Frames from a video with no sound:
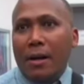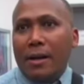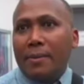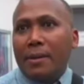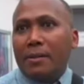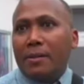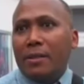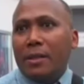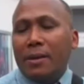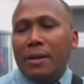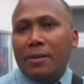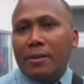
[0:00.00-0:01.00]
I came out
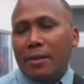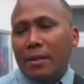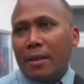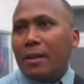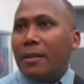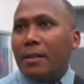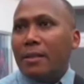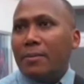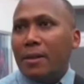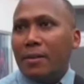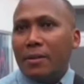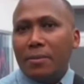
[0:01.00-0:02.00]
today because I think it is
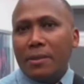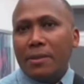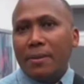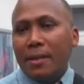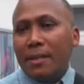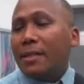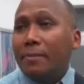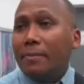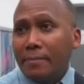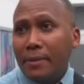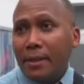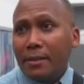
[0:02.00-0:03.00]
my responsibility
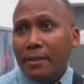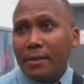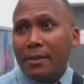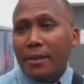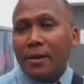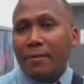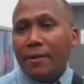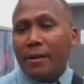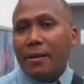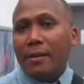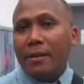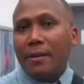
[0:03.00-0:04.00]
as a South
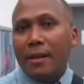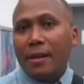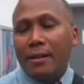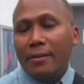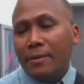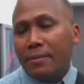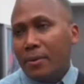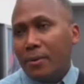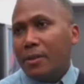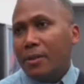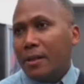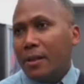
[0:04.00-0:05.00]
African that lives
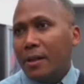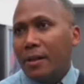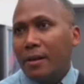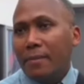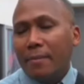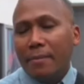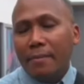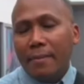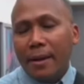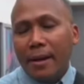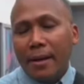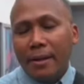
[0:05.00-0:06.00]
abroad,
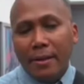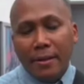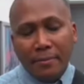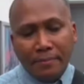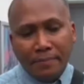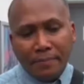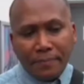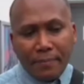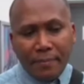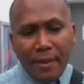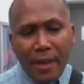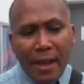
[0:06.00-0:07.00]
and
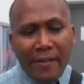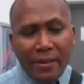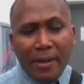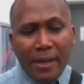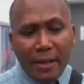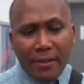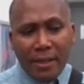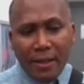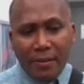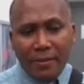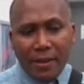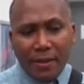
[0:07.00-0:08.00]
having been
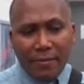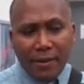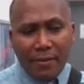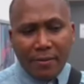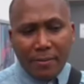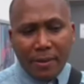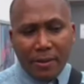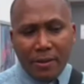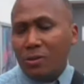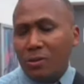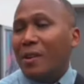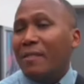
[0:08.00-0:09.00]
outside of South Africa for about
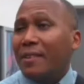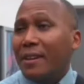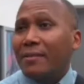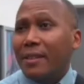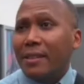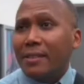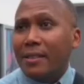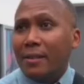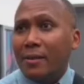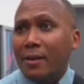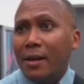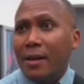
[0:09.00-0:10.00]
25 years
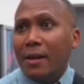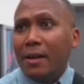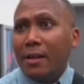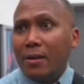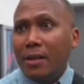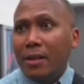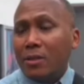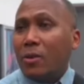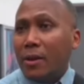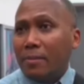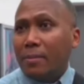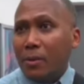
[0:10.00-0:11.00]
now, you know, it is
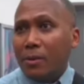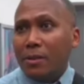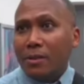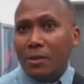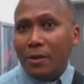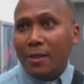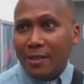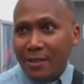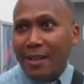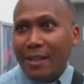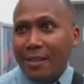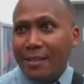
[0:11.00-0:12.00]
quite important to
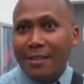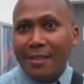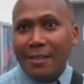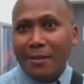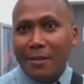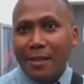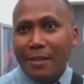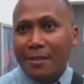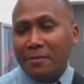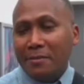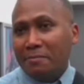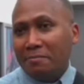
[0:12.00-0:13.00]
understand, you know, that